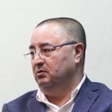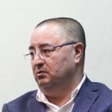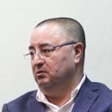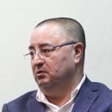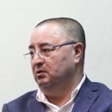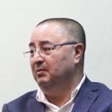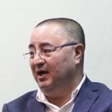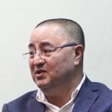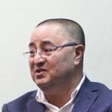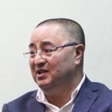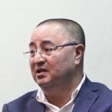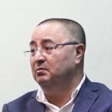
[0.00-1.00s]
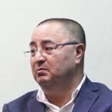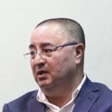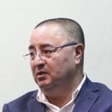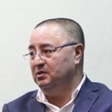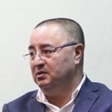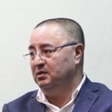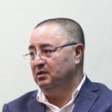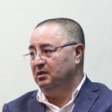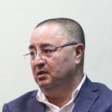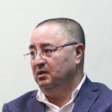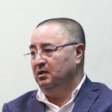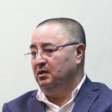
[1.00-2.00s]
You know, the mindset means
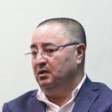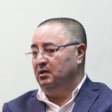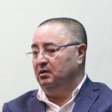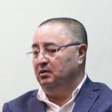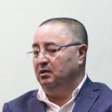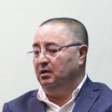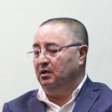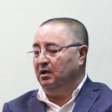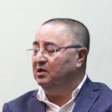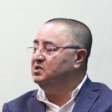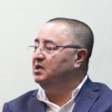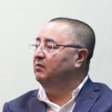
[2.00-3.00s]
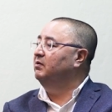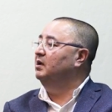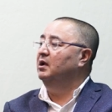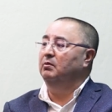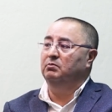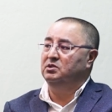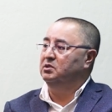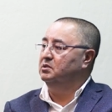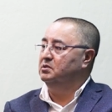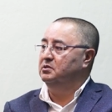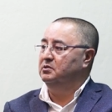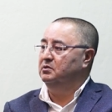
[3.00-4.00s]
the kids are very
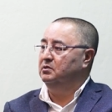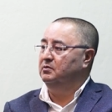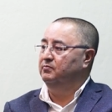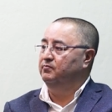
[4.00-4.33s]
ambitious.